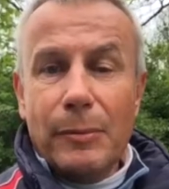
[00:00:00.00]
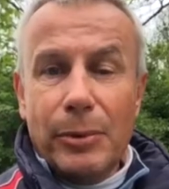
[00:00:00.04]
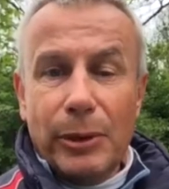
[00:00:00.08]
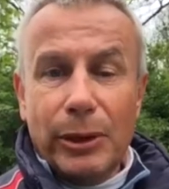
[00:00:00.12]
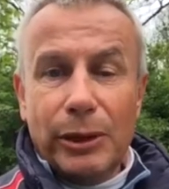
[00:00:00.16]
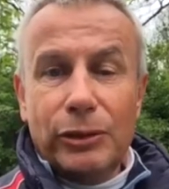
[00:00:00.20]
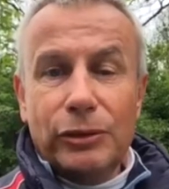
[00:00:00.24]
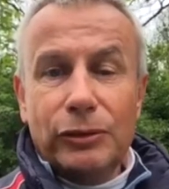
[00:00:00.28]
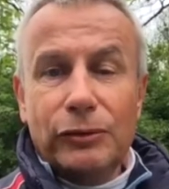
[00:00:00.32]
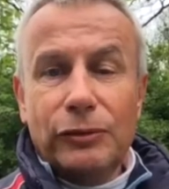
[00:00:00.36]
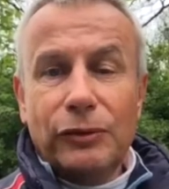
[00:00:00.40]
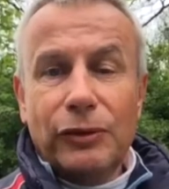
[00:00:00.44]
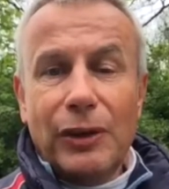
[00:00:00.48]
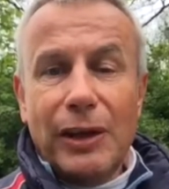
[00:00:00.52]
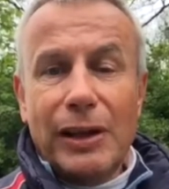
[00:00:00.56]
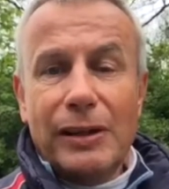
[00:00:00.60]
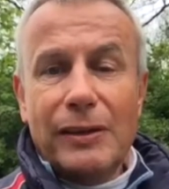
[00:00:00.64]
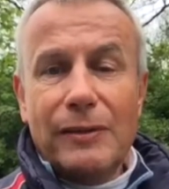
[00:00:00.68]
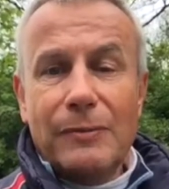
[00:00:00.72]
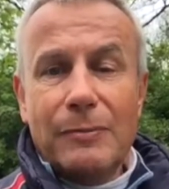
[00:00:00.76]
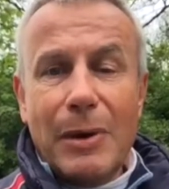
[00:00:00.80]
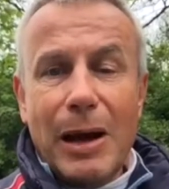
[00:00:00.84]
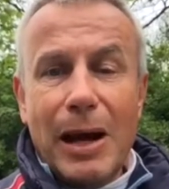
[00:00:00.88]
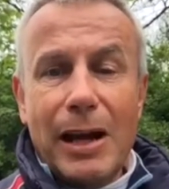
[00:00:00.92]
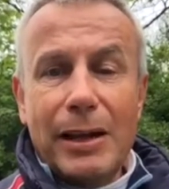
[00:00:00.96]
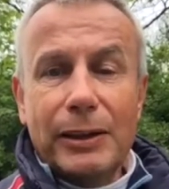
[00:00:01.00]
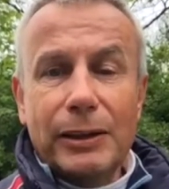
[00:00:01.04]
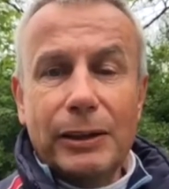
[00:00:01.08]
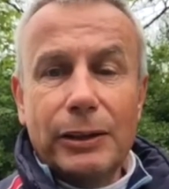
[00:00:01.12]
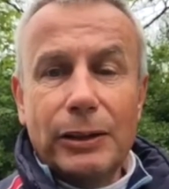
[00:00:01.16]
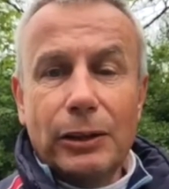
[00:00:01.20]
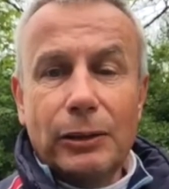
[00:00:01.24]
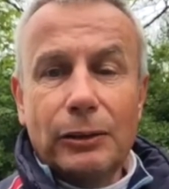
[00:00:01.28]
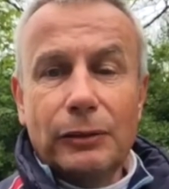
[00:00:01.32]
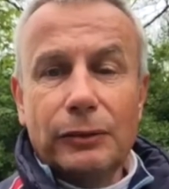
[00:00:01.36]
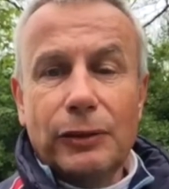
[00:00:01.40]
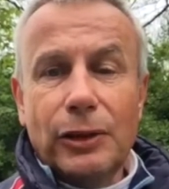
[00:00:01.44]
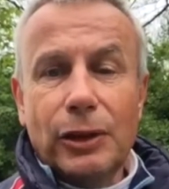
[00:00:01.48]
But a good friend of mine
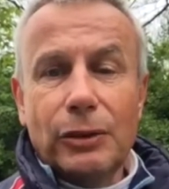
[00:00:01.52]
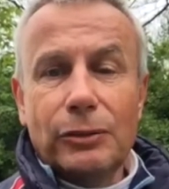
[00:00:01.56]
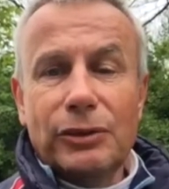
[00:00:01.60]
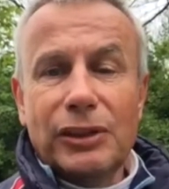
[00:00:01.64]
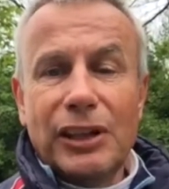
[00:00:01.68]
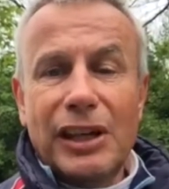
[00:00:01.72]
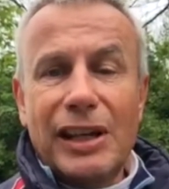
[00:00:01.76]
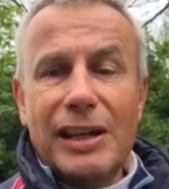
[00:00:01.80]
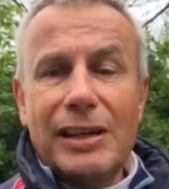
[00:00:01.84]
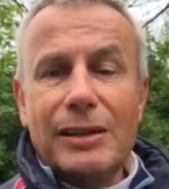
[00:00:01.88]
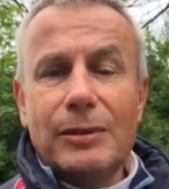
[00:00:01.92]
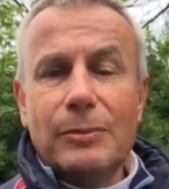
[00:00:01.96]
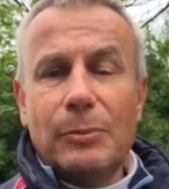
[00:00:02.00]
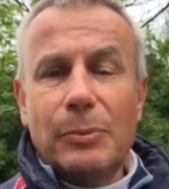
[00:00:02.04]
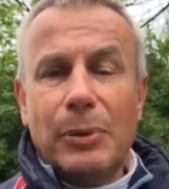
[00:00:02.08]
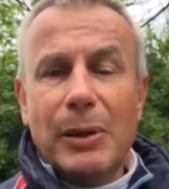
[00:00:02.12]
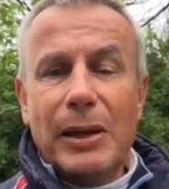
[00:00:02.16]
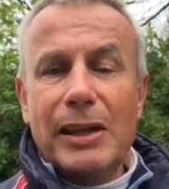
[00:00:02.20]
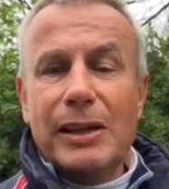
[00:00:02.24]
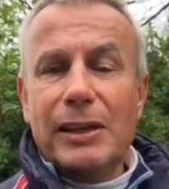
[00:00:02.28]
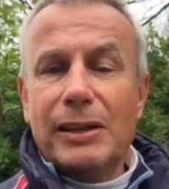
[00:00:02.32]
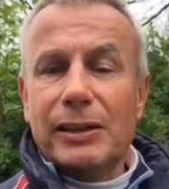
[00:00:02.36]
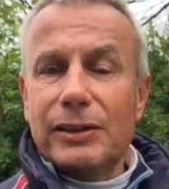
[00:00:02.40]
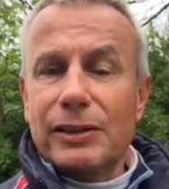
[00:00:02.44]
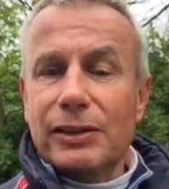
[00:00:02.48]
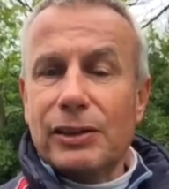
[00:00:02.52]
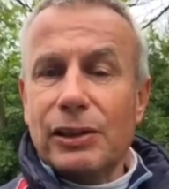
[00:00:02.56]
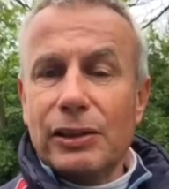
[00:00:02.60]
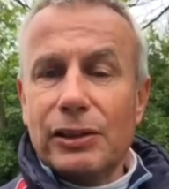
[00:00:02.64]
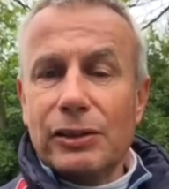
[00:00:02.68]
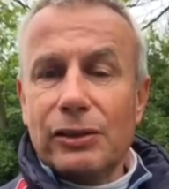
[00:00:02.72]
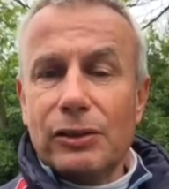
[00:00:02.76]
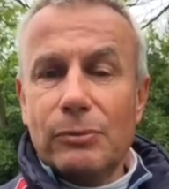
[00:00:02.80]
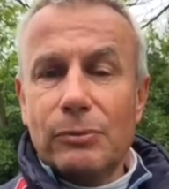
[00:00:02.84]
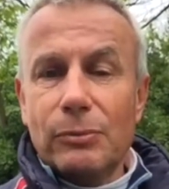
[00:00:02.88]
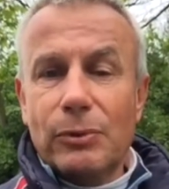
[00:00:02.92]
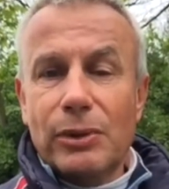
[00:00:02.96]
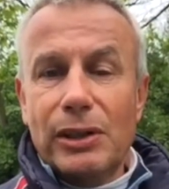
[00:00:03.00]
and golf coach, Ian Peake, has
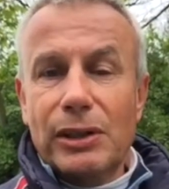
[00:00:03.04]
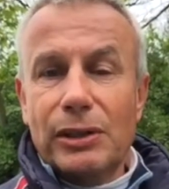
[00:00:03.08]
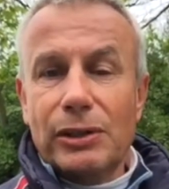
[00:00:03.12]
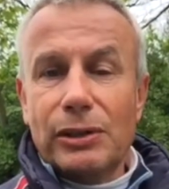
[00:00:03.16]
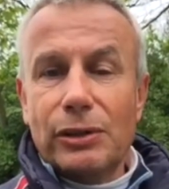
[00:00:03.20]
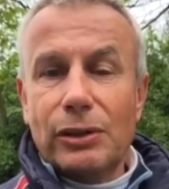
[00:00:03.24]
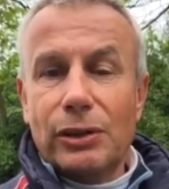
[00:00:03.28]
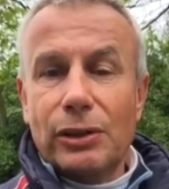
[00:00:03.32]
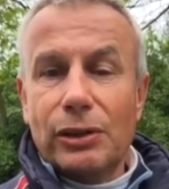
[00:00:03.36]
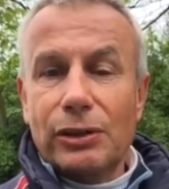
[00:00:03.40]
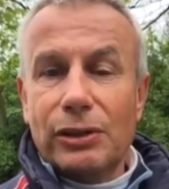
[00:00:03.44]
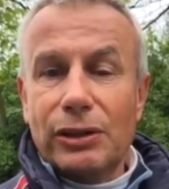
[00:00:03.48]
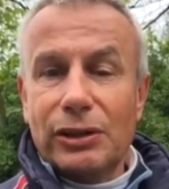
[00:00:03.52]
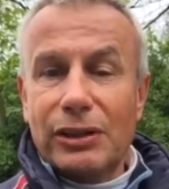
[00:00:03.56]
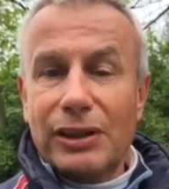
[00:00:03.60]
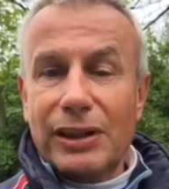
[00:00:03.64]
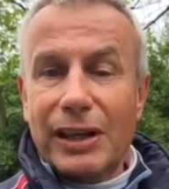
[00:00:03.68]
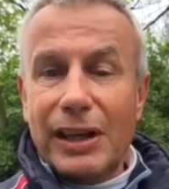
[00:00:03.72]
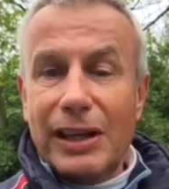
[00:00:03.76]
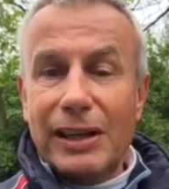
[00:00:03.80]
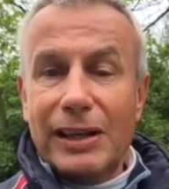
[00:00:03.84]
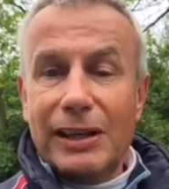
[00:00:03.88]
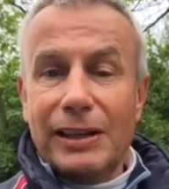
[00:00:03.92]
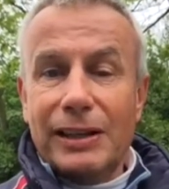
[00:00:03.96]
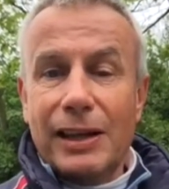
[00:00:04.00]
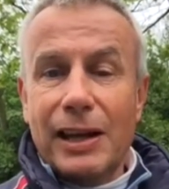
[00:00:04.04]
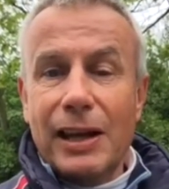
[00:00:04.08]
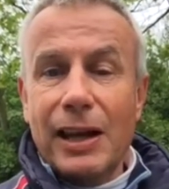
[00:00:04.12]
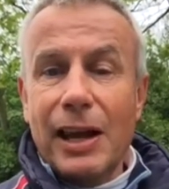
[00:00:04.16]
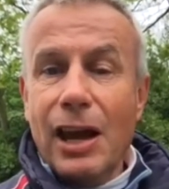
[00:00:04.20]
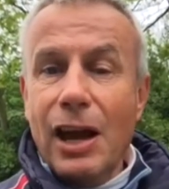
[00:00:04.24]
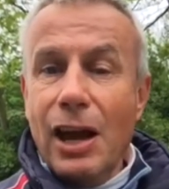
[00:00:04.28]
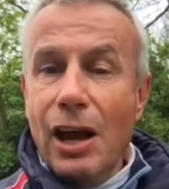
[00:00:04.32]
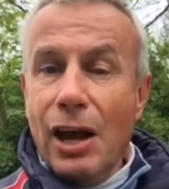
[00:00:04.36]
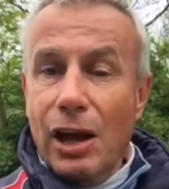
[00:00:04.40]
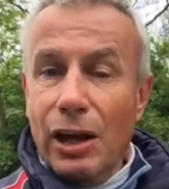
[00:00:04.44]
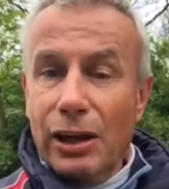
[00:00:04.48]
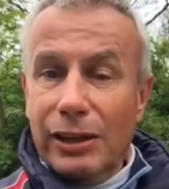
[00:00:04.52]
done some research and taken
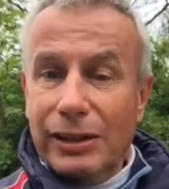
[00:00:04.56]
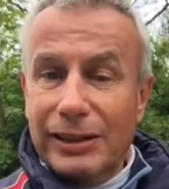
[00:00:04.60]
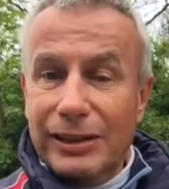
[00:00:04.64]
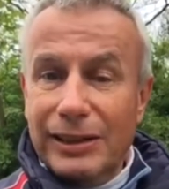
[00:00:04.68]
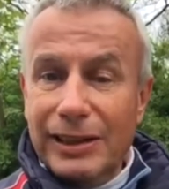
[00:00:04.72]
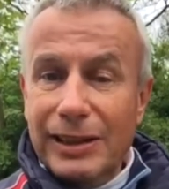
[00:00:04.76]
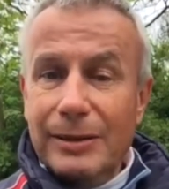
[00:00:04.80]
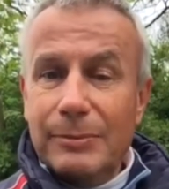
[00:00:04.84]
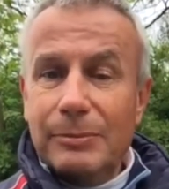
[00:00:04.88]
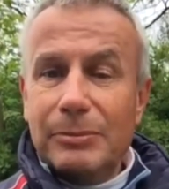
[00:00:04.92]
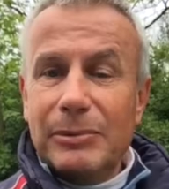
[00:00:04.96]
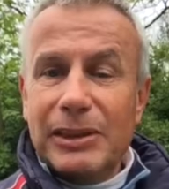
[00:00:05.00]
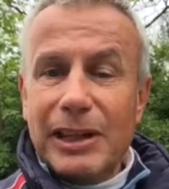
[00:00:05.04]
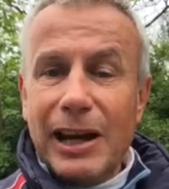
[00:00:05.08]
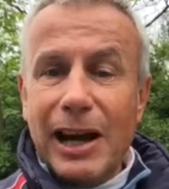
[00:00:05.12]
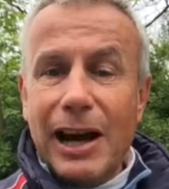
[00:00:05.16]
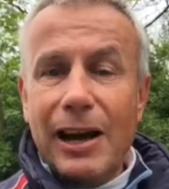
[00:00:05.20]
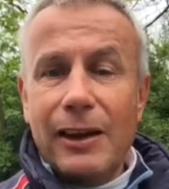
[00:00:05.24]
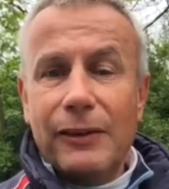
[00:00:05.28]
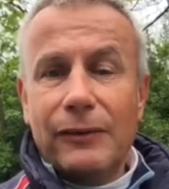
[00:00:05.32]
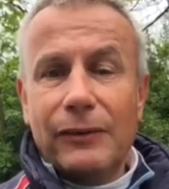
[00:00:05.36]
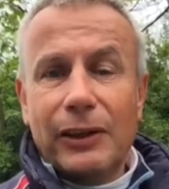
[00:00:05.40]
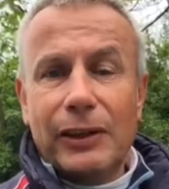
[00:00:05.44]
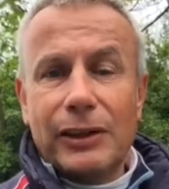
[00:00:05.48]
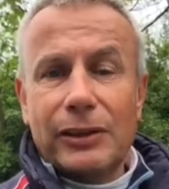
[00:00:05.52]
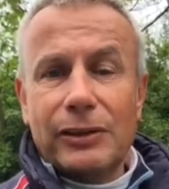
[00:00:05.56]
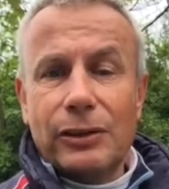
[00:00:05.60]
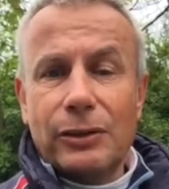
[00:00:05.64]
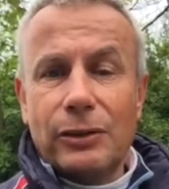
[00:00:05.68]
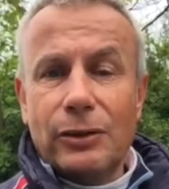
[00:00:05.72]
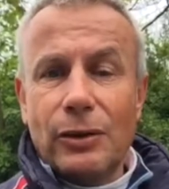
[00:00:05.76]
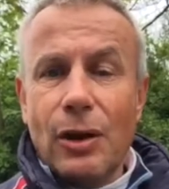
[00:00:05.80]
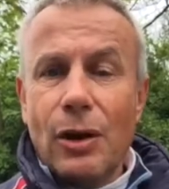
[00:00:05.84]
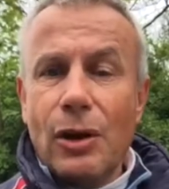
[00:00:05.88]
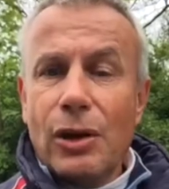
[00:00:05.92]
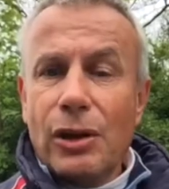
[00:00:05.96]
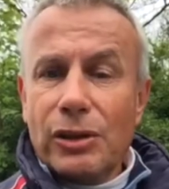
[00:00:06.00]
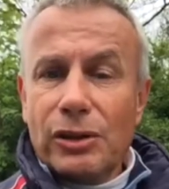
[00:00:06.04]
a deep dive
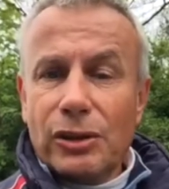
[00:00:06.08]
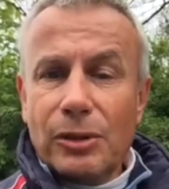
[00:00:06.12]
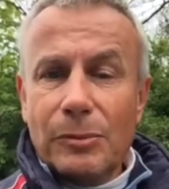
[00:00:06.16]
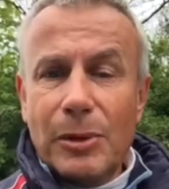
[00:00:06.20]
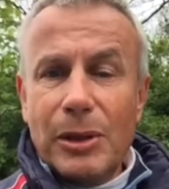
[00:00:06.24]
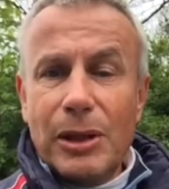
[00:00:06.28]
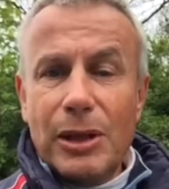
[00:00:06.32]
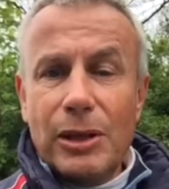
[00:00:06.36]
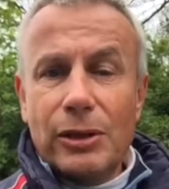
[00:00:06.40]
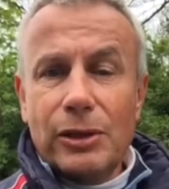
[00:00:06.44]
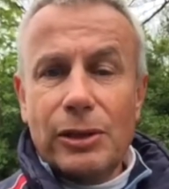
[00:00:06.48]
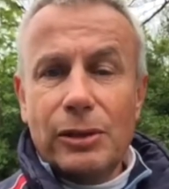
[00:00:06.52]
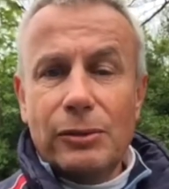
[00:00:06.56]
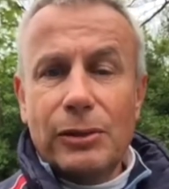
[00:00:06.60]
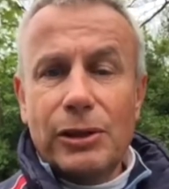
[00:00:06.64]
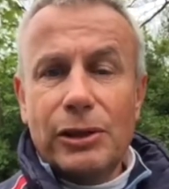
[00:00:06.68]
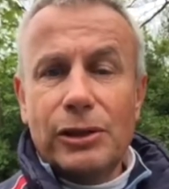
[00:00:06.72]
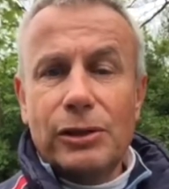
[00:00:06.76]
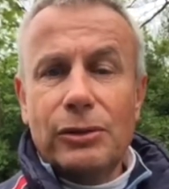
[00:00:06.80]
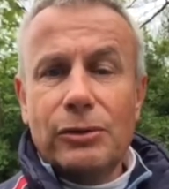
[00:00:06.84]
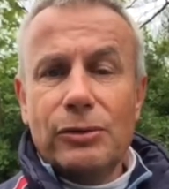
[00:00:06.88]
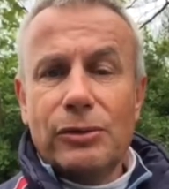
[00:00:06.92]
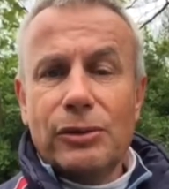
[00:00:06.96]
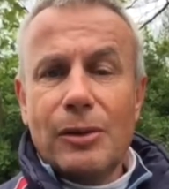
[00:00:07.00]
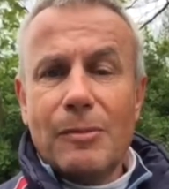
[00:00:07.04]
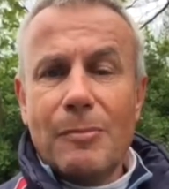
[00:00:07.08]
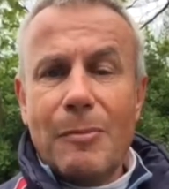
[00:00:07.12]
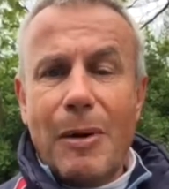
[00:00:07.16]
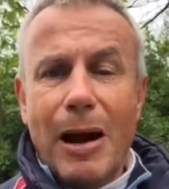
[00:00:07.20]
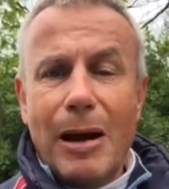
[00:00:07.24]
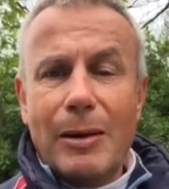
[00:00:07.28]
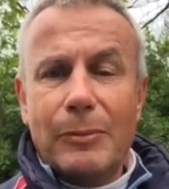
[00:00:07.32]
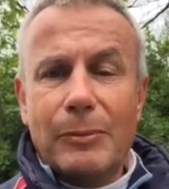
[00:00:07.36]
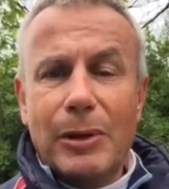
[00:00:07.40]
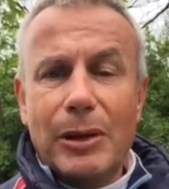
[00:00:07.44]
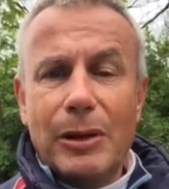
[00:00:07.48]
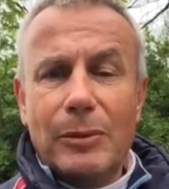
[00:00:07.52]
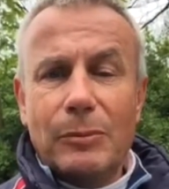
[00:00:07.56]
into some of the other issues that
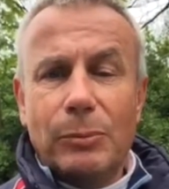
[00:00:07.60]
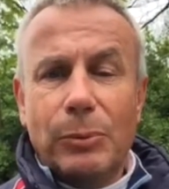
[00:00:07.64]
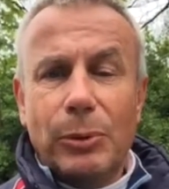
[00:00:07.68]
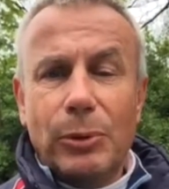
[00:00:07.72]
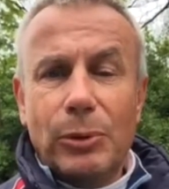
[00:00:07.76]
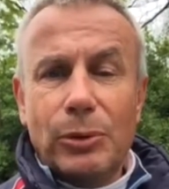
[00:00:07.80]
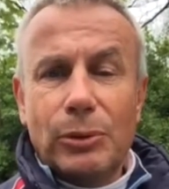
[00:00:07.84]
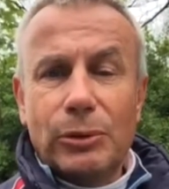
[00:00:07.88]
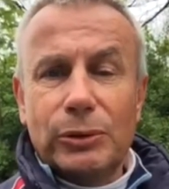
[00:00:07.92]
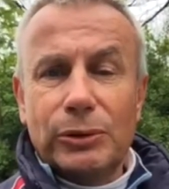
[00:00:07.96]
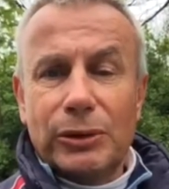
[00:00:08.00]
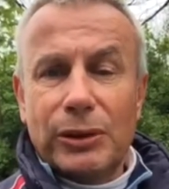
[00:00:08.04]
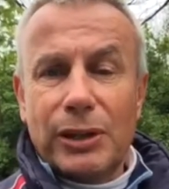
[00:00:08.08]
might be important